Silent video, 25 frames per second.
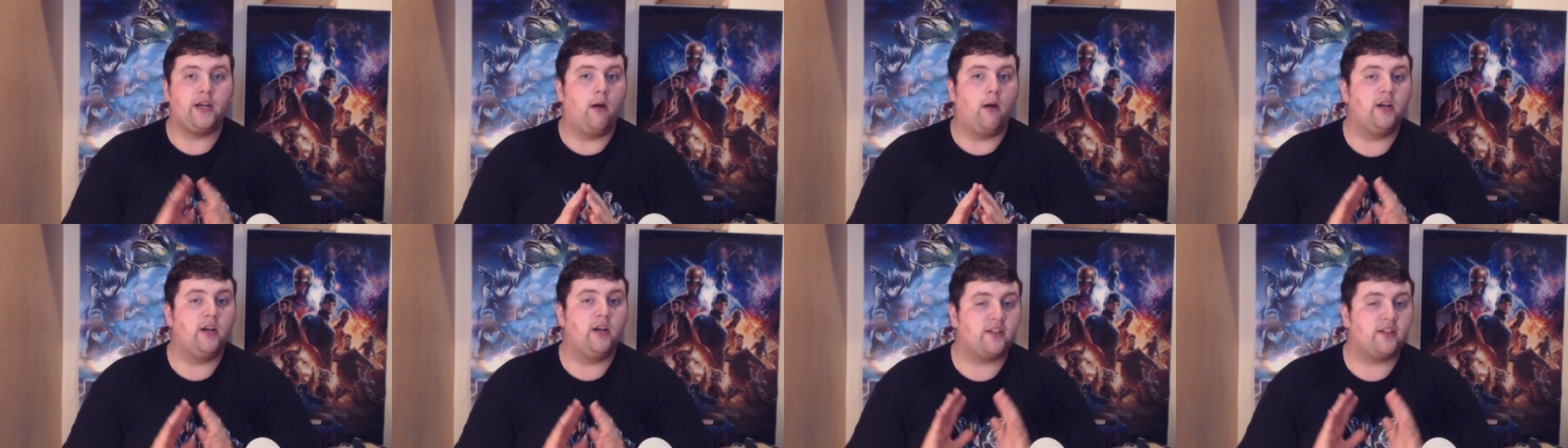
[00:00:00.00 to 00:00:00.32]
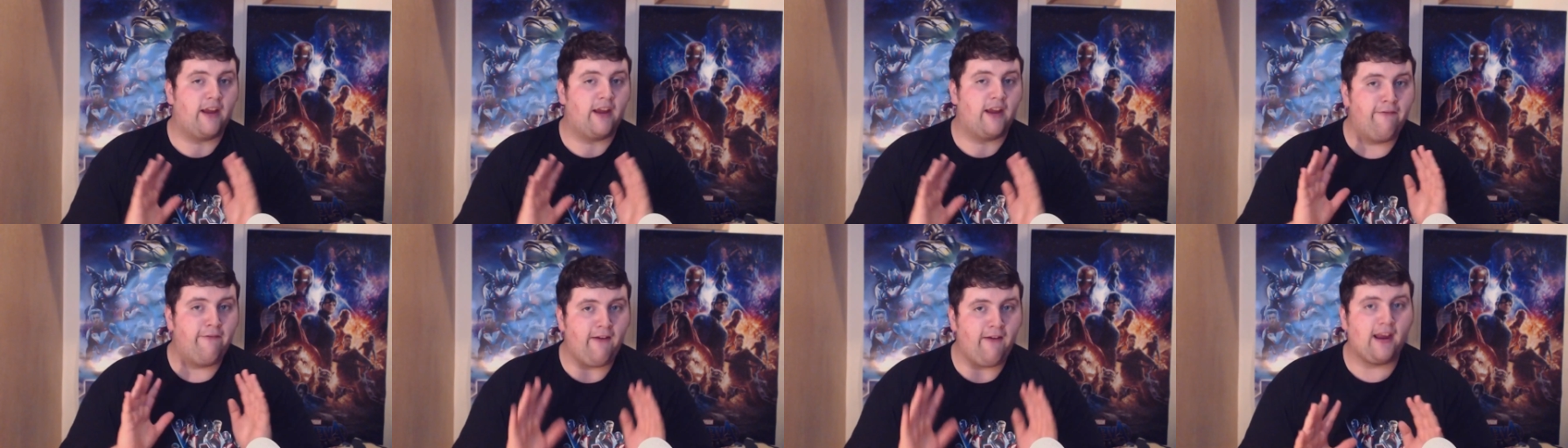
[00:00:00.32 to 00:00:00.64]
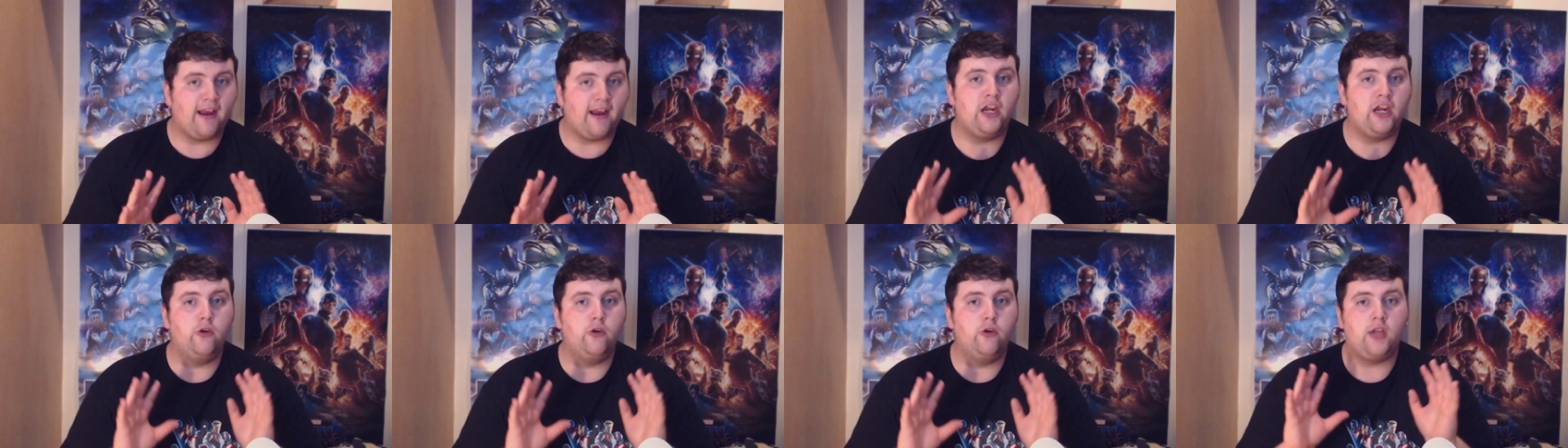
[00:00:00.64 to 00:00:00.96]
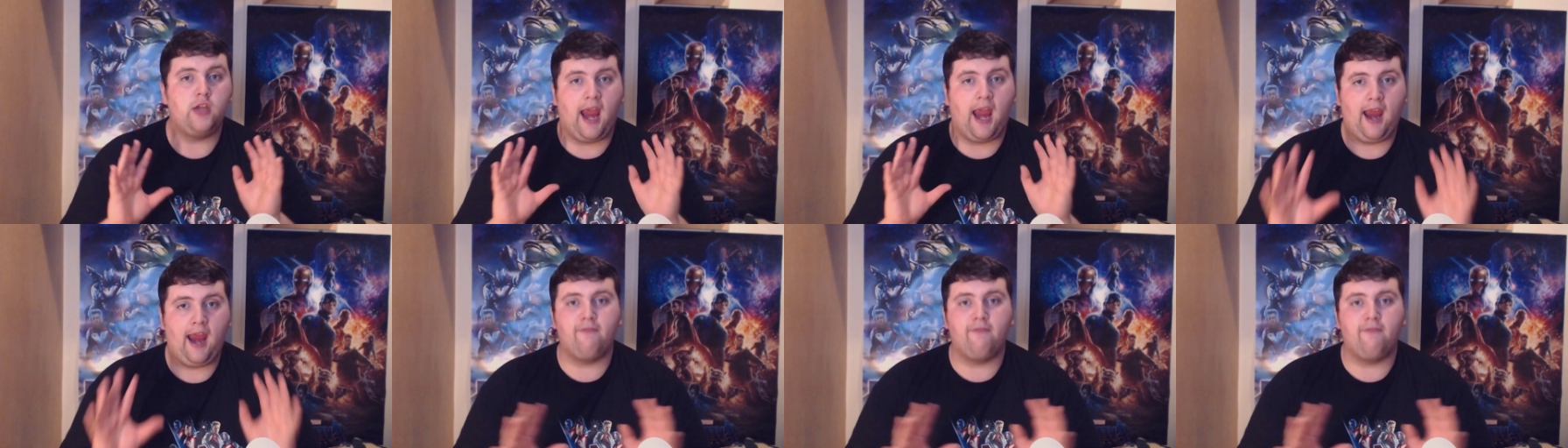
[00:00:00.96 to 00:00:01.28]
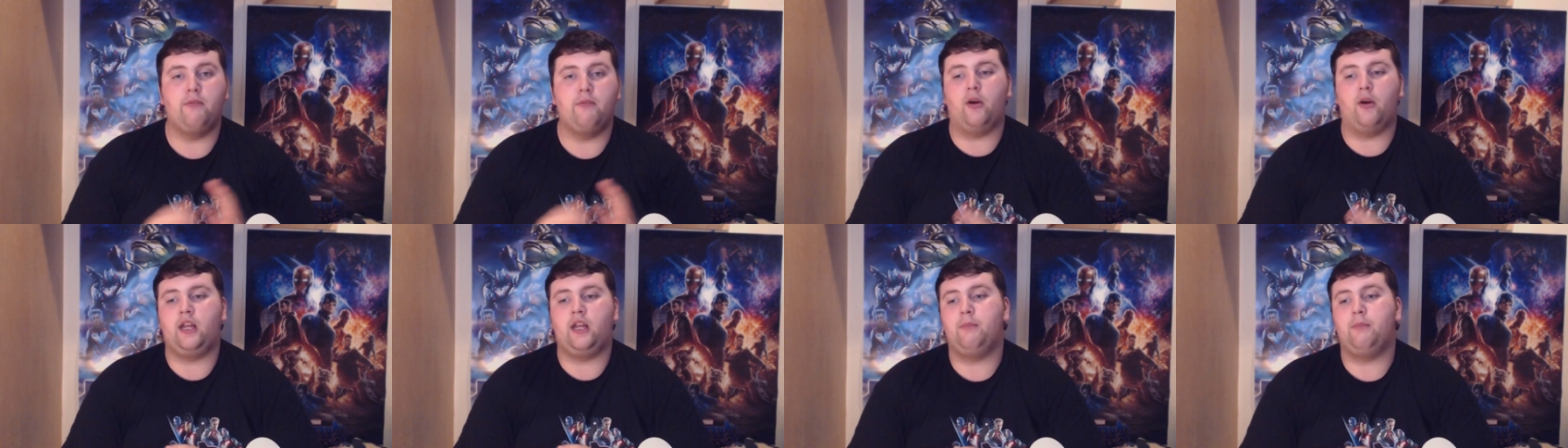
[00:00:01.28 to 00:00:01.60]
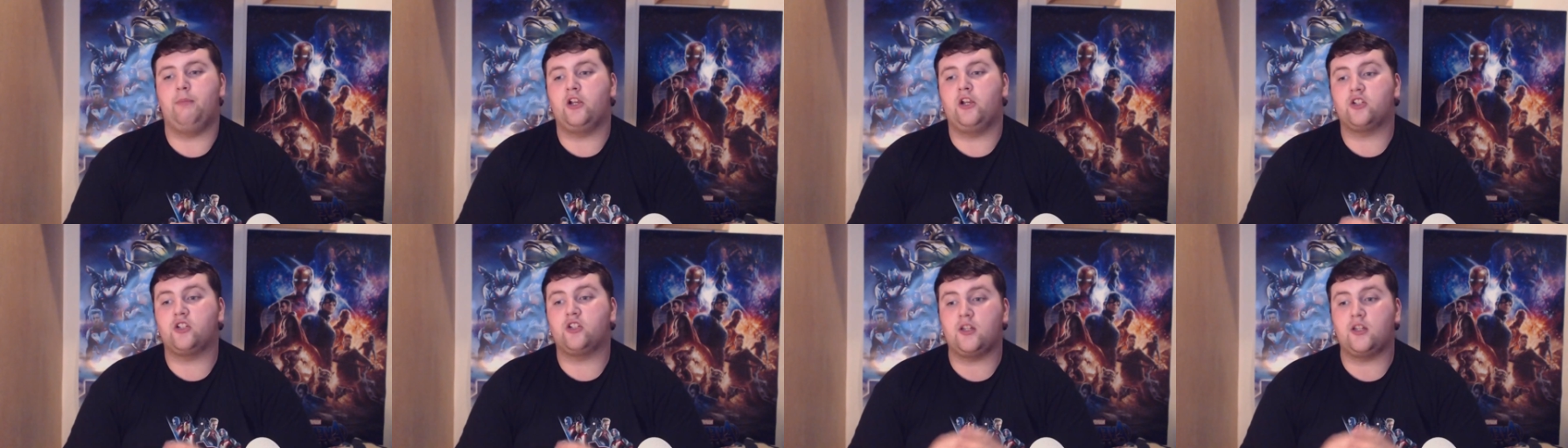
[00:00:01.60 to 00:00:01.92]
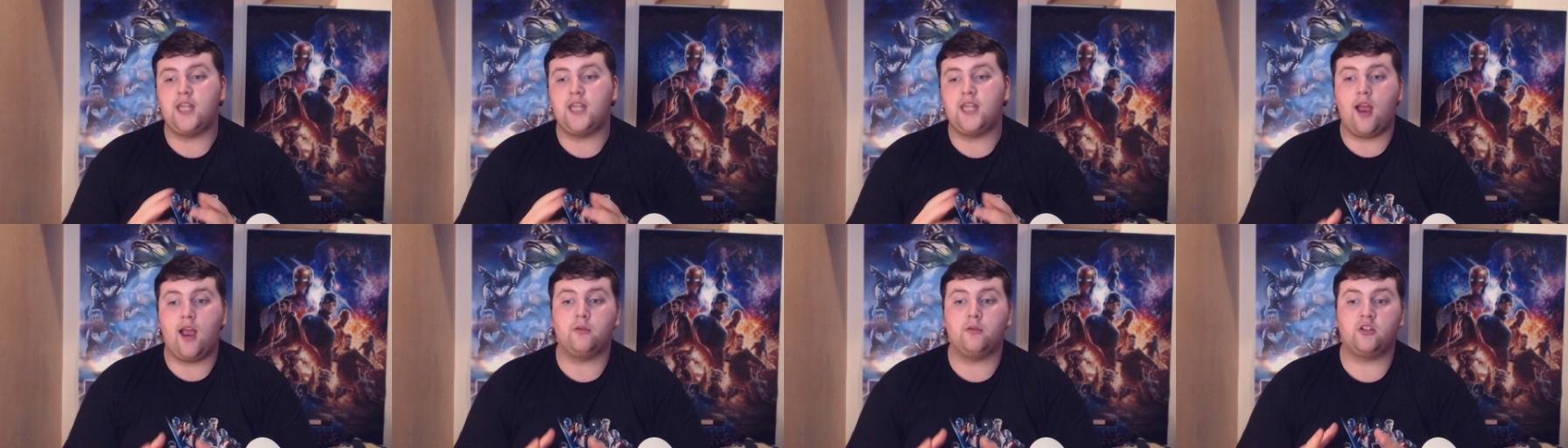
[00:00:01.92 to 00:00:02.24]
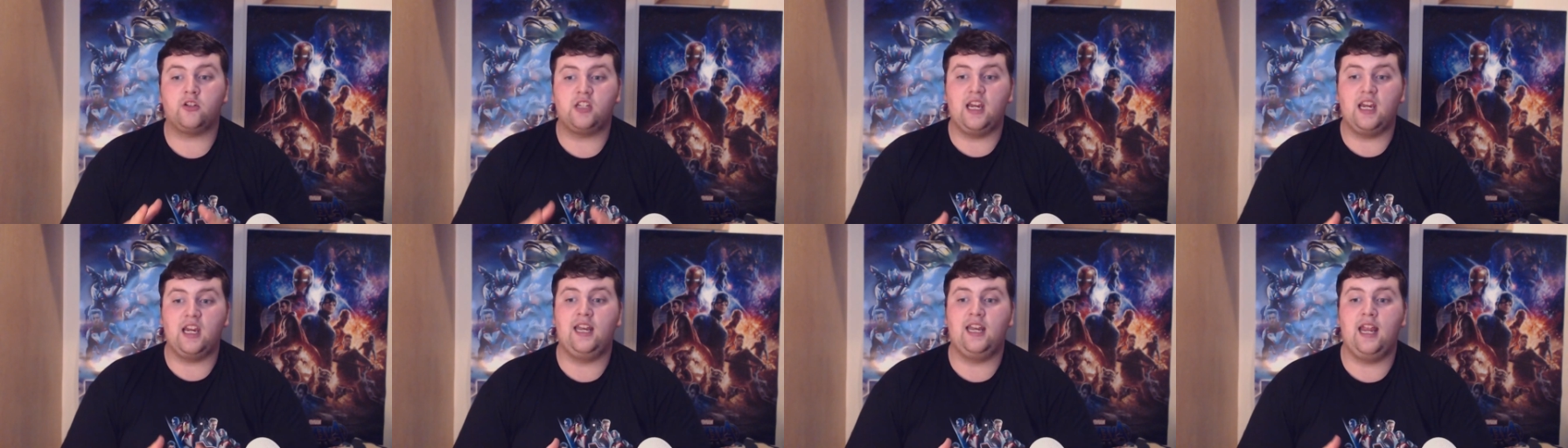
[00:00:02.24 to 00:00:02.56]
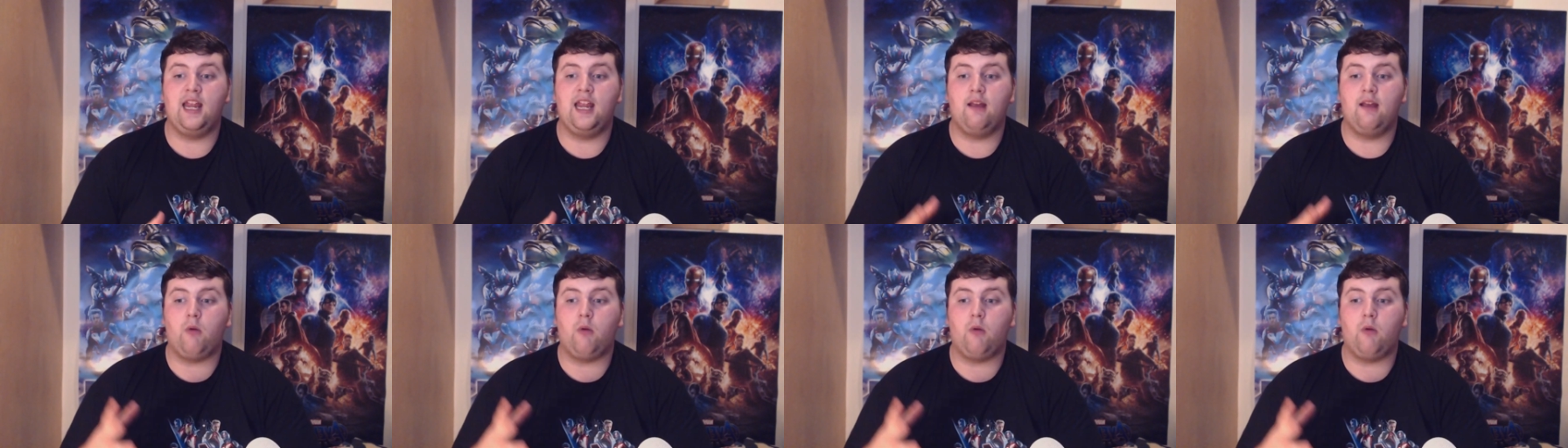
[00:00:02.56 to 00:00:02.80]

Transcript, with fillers: I want to say thank you to everybody because I'm now sitting here.